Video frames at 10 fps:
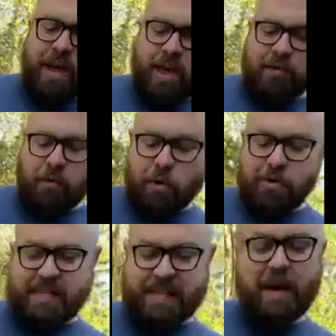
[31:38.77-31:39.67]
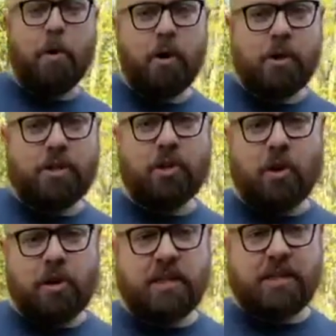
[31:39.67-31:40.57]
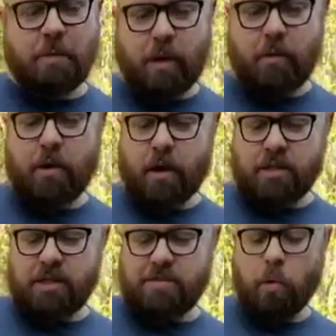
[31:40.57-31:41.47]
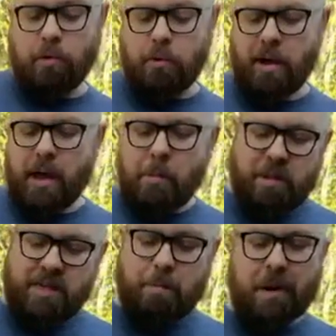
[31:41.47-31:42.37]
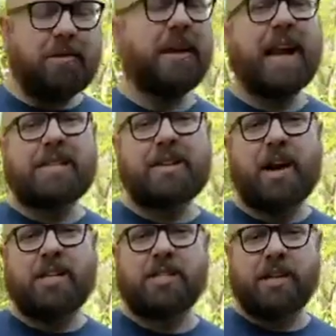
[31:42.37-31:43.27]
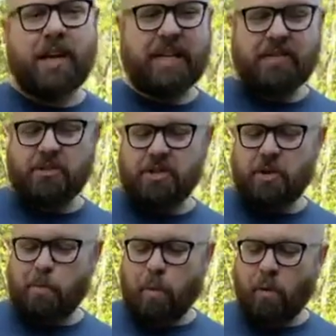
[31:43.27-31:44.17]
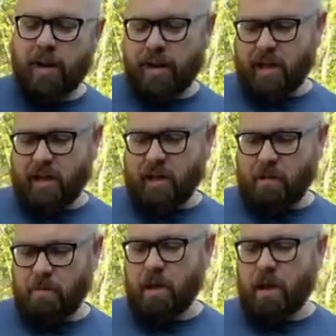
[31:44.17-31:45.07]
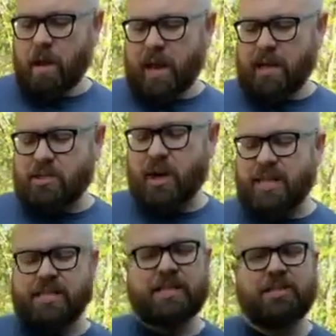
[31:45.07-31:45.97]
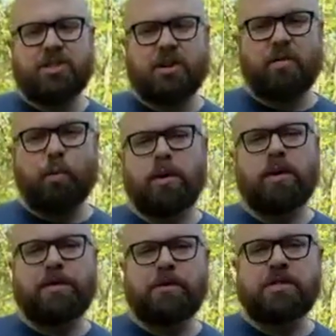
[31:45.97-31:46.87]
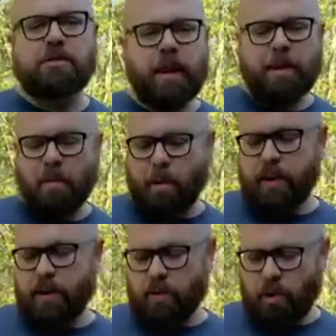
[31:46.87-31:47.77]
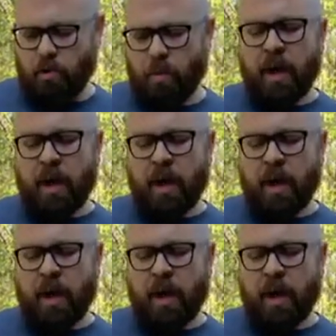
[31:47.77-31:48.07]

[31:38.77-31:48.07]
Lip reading: If you'll notice, that part charred and smoldered, but this barely got touched. And so there's no point in tossing this chunk of wood if you're just making barbecue at home.